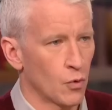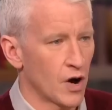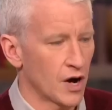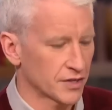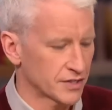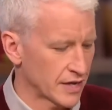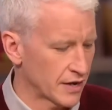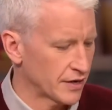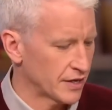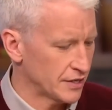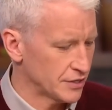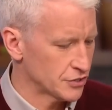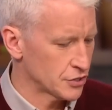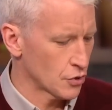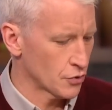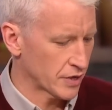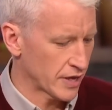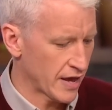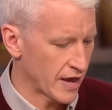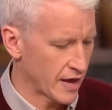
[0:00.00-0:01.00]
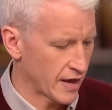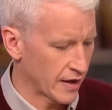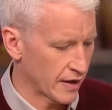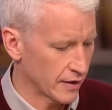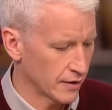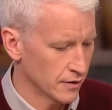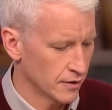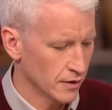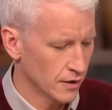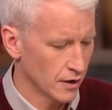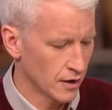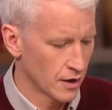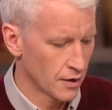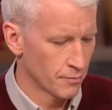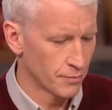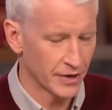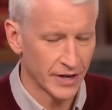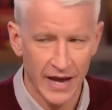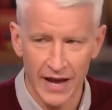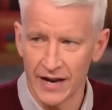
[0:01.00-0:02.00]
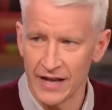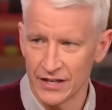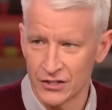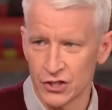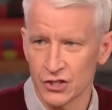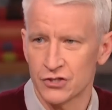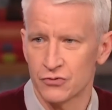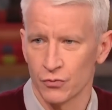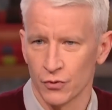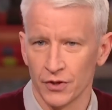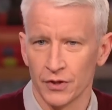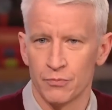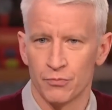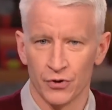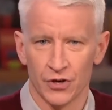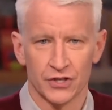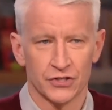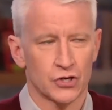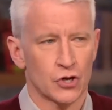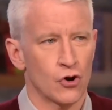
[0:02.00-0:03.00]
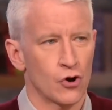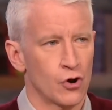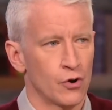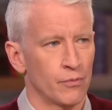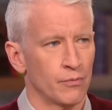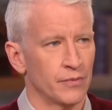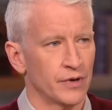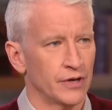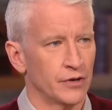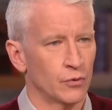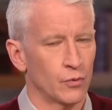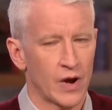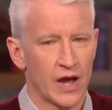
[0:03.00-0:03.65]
walk down. He's okay. Um, but again, it just really brings home in a